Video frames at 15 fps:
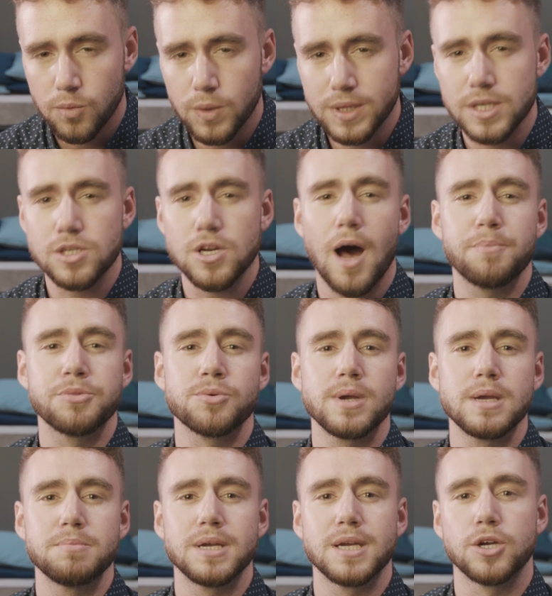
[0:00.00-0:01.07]
with the top
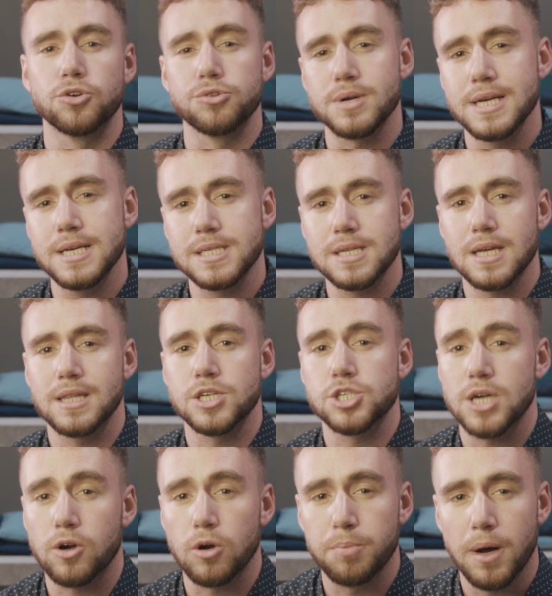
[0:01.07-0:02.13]
three being Greece, the
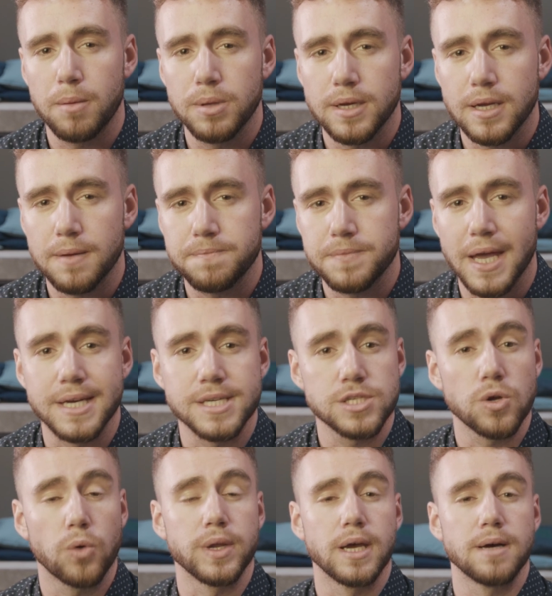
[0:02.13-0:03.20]
Czech Republic, and
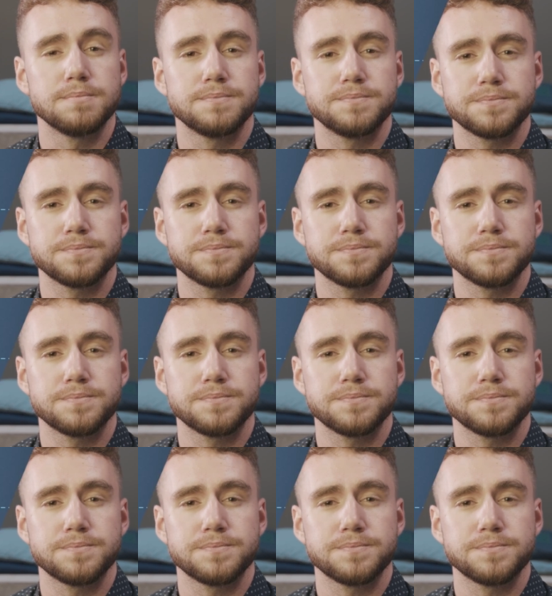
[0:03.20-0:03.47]
Estonia.